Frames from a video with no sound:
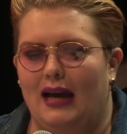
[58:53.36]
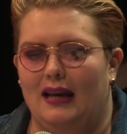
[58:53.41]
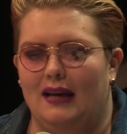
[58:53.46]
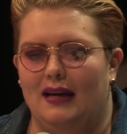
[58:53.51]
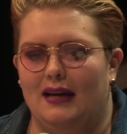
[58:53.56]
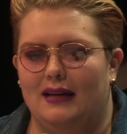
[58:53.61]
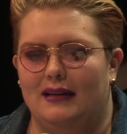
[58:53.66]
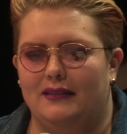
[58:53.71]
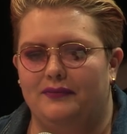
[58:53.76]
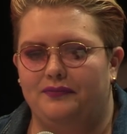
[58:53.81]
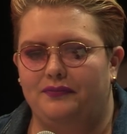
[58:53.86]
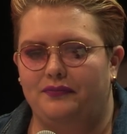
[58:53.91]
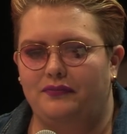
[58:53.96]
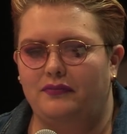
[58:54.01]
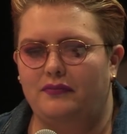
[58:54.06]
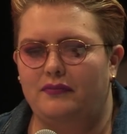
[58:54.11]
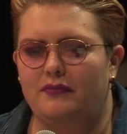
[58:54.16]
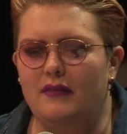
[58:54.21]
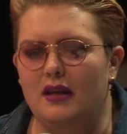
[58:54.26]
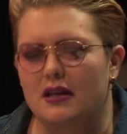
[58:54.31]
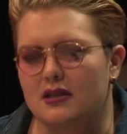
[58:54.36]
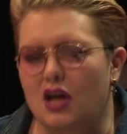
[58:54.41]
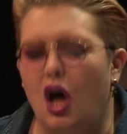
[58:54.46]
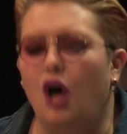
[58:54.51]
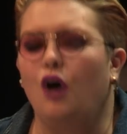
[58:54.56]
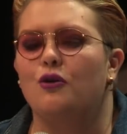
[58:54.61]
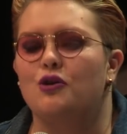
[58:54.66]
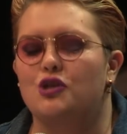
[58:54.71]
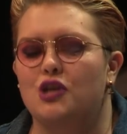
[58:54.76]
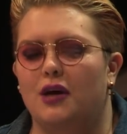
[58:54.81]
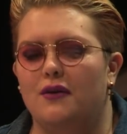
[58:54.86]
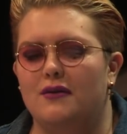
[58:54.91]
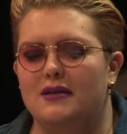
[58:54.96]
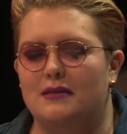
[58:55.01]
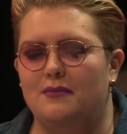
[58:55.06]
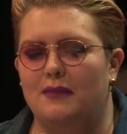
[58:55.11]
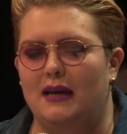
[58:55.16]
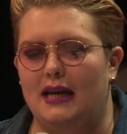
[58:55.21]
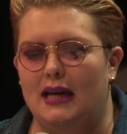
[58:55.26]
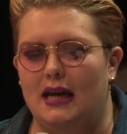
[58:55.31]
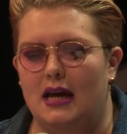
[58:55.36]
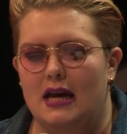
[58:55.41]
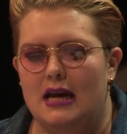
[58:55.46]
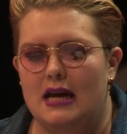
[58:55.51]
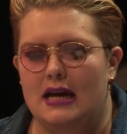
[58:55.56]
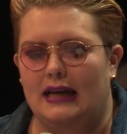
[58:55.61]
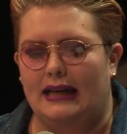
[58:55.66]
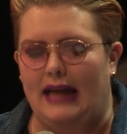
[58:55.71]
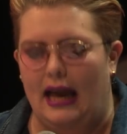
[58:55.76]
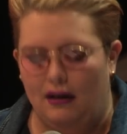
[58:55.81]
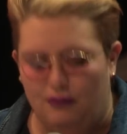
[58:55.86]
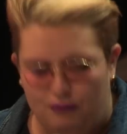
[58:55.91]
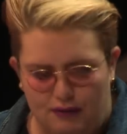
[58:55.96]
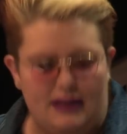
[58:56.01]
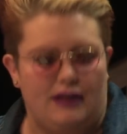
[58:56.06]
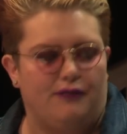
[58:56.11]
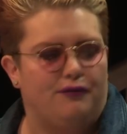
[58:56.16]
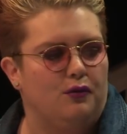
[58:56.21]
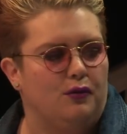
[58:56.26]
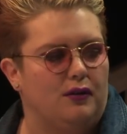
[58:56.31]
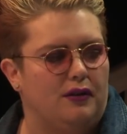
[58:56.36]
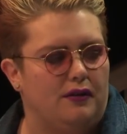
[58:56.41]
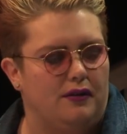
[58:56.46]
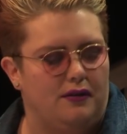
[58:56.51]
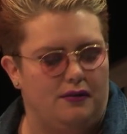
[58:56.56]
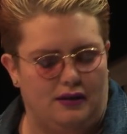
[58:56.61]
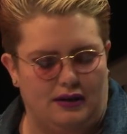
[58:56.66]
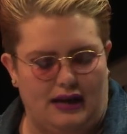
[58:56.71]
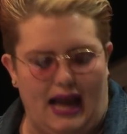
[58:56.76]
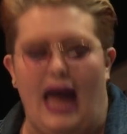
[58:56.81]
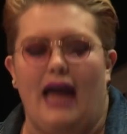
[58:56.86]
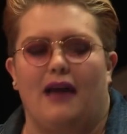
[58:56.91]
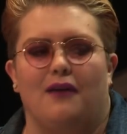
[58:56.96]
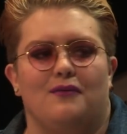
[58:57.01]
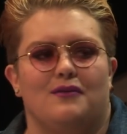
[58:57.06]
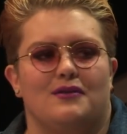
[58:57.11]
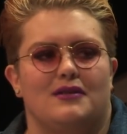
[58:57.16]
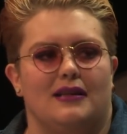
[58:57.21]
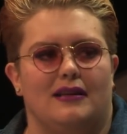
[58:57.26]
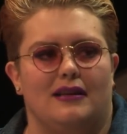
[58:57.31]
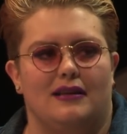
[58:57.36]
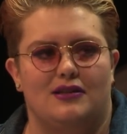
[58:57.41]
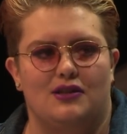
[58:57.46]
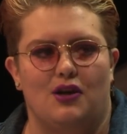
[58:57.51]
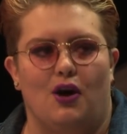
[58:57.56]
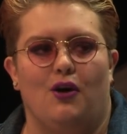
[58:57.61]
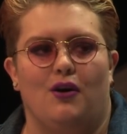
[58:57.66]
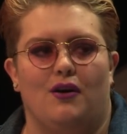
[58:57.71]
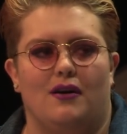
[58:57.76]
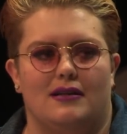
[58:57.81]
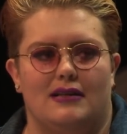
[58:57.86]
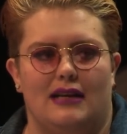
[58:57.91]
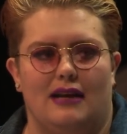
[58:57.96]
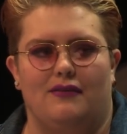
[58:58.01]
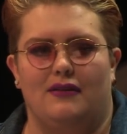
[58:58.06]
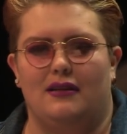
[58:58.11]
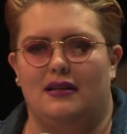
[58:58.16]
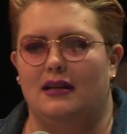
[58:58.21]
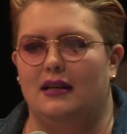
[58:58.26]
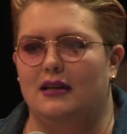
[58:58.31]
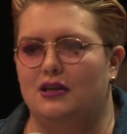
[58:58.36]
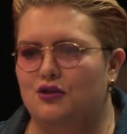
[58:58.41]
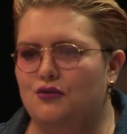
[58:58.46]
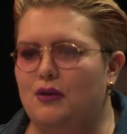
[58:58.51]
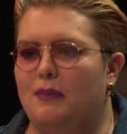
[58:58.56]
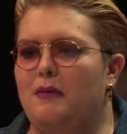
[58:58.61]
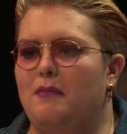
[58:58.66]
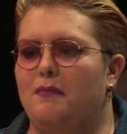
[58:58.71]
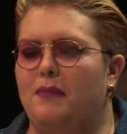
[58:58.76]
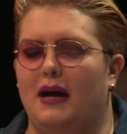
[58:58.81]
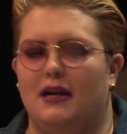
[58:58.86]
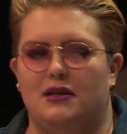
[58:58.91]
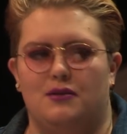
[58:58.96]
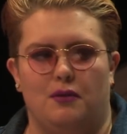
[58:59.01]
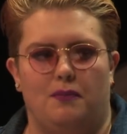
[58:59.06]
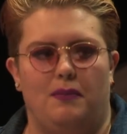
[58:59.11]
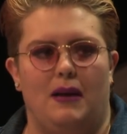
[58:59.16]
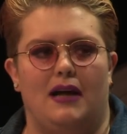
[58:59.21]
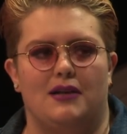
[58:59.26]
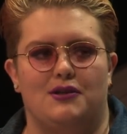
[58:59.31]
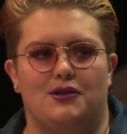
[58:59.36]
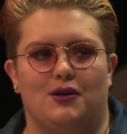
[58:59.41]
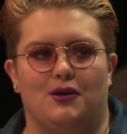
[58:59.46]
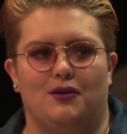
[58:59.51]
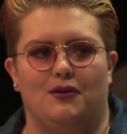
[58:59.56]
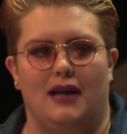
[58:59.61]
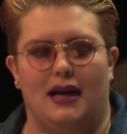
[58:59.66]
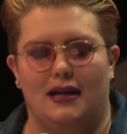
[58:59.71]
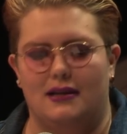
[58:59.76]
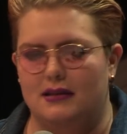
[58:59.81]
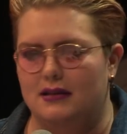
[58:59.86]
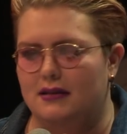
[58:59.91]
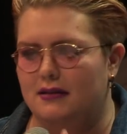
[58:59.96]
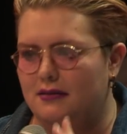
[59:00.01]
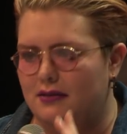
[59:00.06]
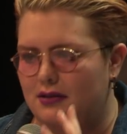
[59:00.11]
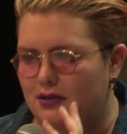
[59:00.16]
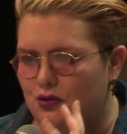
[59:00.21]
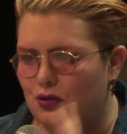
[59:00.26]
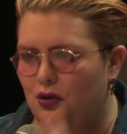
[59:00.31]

and uh the whole show is me getting rid of all the, the gowns and the songs and everything and stripping back to a black turtleneck to, to